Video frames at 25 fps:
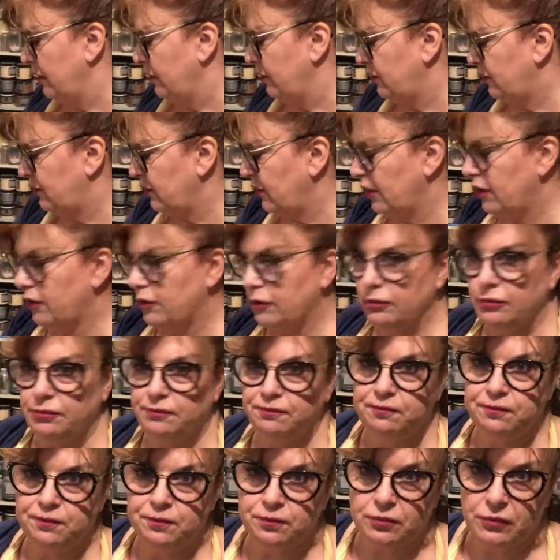So
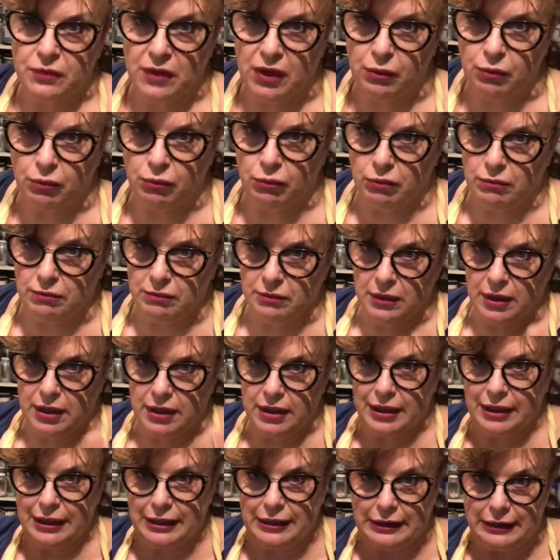
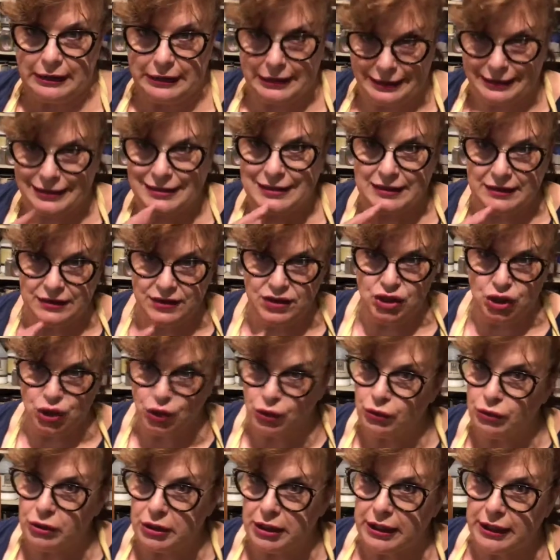this is
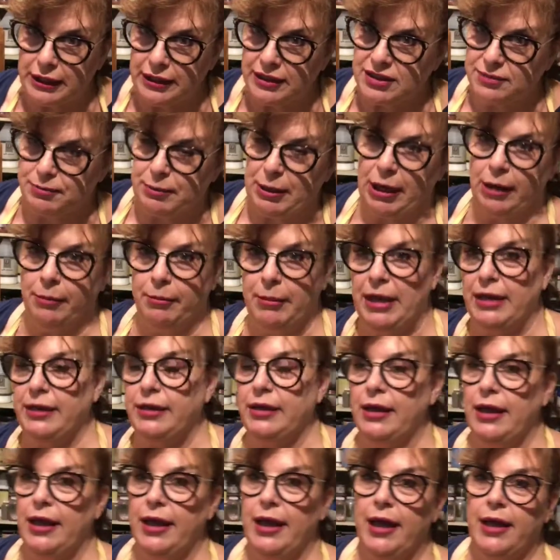truly an
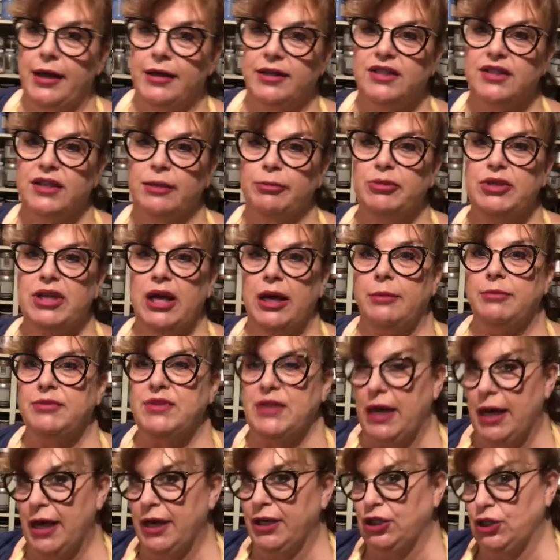experiment, and
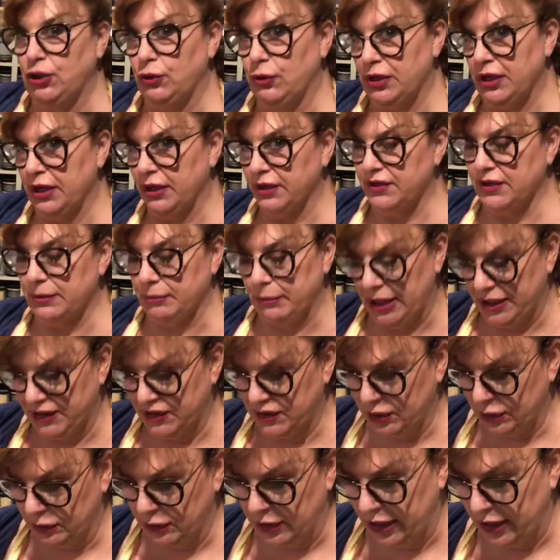sometimes I do things in my
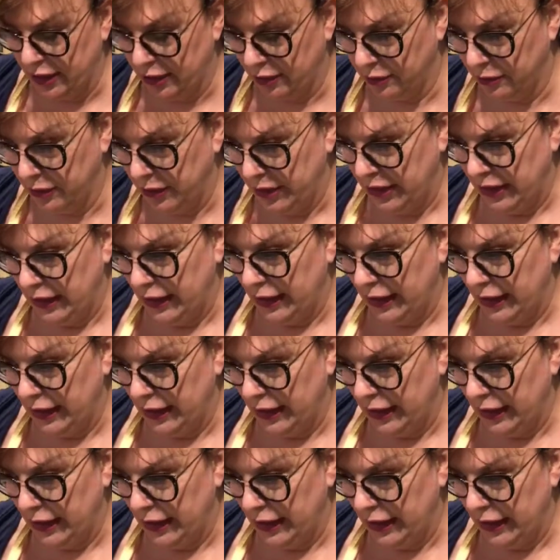studio